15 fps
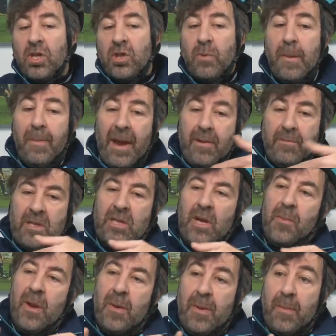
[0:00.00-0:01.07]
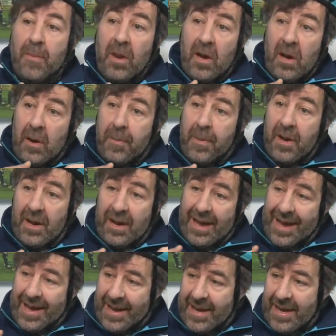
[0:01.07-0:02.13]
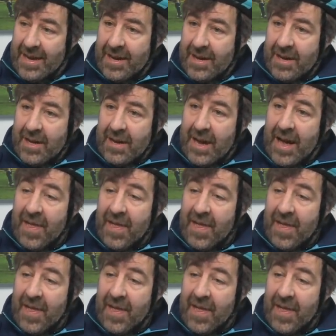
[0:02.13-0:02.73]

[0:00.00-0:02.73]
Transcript: So we play with so many people up in a line, mm-hmm.